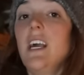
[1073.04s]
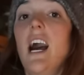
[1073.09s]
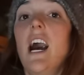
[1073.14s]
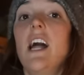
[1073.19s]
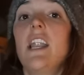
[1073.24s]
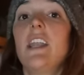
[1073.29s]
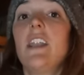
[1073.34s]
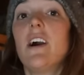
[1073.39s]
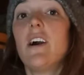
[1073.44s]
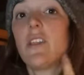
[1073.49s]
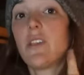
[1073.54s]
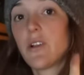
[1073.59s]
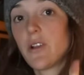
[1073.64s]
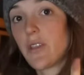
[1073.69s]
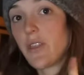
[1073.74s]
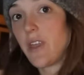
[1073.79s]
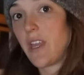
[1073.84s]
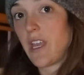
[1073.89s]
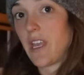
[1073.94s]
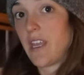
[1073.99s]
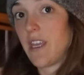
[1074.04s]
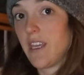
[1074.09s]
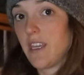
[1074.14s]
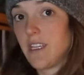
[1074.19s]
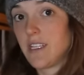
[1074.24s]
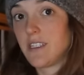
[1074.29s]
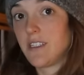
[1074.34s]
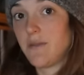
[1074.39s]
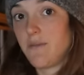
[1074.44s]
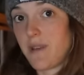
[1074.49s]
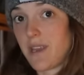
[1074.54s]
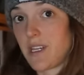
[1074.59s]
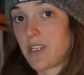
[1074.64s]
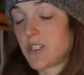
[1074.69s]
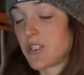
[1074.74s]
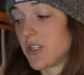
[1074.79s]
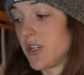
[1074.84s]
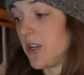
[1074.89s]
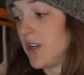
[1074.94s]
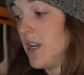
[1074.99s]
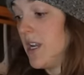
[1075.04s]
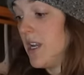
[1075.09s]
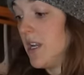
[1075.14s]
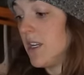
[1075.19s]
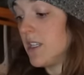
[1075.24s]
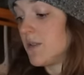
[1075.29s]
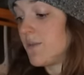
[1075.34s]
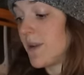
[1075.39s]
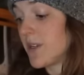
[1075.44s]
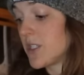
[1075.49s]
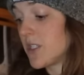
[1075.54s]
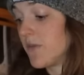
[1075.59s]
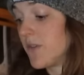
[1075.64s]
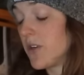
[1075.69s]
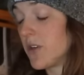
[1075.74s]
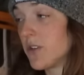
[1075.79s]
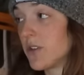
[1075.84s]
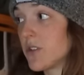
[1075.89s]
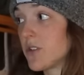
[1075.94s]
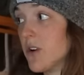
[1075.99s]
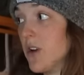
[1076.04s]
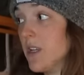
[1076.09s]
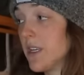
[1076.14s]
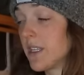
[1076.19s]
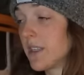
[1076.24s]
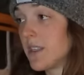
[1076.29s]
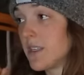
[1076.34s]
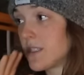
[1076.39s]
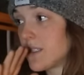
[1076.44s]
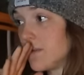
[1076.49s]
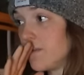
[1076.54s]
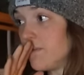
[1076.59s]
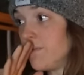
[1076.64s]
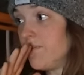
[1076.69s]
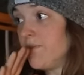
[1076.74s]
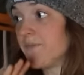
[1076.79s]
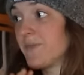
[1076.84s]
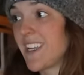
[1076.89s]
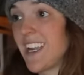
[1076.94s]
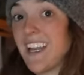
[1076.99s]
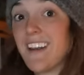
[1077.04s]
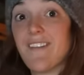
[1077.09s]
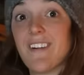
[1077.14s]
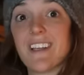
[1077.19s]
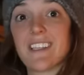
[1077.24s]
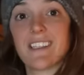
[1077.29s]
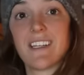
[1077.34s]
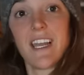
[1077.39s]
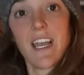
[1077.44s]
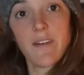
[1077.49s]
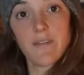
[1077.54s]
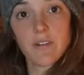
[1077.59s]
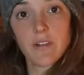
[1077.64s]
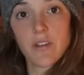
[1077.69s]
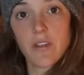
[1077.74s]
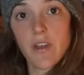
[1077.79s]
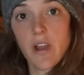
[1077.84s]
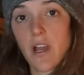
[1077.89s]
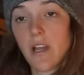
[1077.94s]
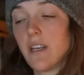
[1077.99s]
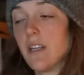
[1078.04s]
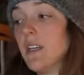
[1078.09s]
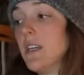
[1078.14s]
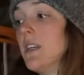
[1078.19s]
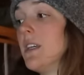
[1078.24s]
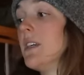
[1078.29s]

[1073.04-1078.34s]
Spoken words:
Another thing to make sure, especially if you're installing this kind of as an afterthought,